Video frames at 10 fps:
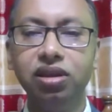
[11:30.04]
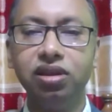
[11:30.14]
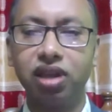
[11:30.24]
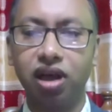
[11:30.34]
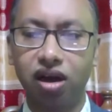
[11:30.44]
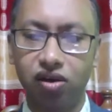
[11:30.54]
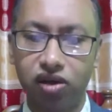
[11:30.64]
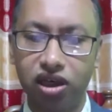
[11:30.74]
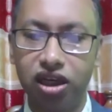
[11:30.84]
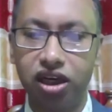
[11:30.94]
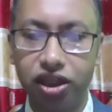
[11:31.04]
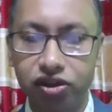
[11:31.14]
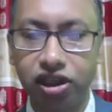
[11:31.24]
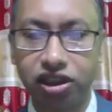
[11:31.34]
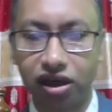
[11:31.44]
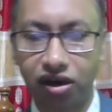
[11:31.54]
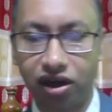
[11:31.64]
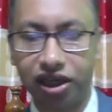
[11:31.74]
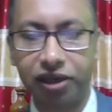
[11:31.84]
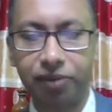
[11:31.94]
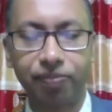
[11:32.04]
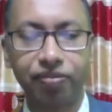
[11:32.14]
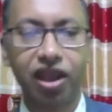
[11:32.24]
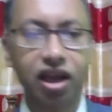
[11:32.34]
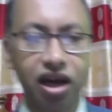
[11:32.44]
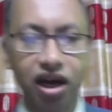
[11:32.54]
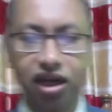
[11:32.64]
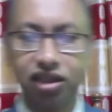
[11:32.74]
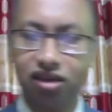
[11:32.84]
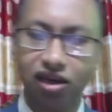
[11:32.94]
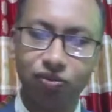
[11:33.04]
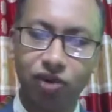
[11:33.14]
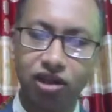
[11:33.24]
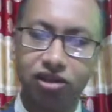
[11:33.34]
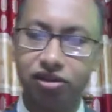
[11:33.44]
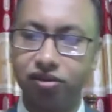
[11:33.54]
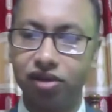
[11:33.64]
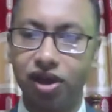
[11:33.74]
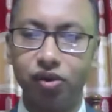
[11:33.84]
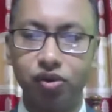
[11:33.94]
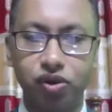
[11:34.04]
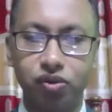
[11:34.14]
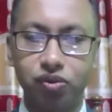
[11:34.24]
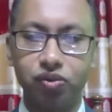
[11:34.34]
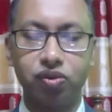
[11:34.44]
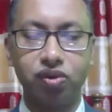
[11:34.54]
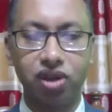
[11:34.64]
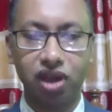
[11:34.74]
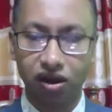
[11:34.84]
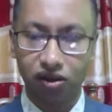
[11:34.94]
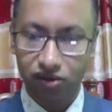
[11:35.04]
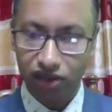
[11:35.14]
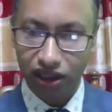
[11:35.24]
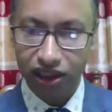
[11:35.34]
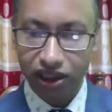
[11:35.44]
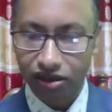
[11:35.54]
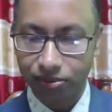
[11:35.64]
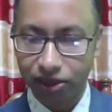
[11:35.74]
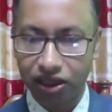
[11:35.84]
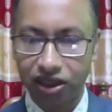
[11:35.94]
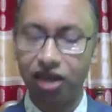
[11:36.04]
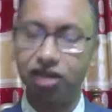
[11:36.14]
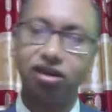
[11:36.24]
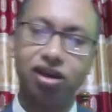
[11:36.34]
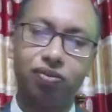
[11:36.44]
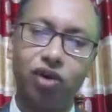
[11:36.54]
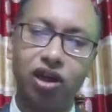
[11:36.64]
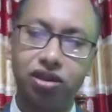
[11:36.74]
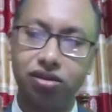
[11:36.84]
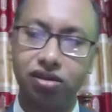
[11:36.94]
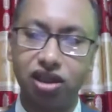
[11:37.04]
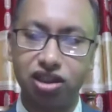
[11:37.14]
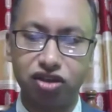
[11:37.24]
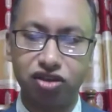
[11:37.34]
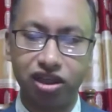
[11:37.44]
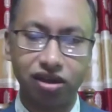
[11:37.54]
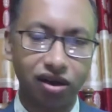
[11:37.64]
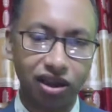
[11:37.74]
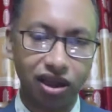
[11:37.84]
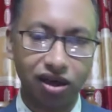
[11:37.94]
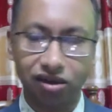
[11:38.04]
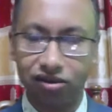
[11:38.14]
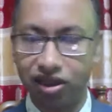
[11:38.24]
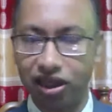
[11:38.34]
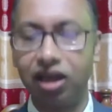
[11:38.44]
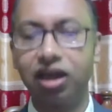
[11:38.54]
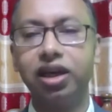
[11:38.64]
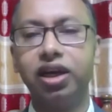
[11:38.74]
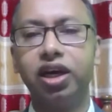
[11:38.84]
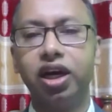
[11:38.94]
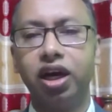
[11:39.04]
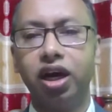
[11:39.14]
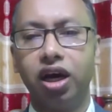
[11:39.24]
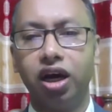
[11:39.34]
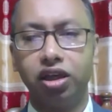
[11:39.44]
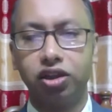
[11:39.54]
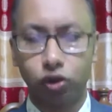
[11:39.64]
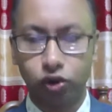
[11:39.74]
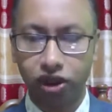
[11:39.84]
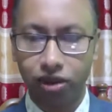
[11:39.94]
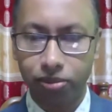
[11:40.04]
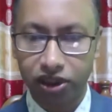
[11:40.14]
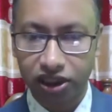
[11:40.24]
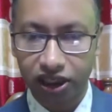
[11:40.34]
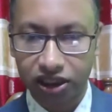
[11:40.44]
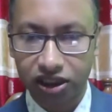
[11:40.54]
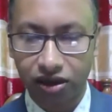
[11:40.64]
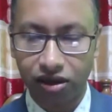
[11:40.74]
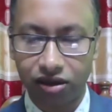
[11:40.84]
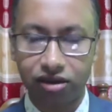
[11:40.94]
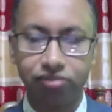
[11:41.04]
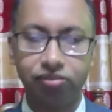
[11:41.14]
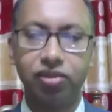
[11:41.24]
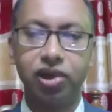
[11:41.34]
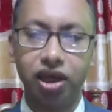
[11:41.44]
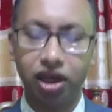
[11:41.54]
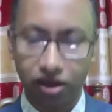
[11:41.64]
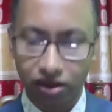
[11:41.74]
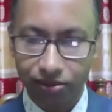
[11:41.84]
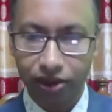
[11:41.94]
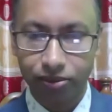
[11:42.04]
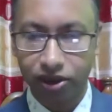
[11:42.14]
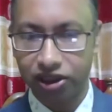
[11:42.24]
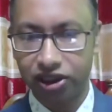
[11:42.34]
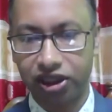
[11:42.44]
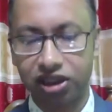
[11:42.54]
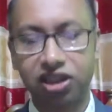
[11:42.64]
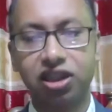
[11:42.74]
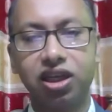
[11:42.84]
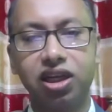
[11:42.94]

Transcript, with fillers: the colonial literature only, I do not want to go to the colonial economy. I do not want to concentrate on the colonial uh, social politics or economic politics.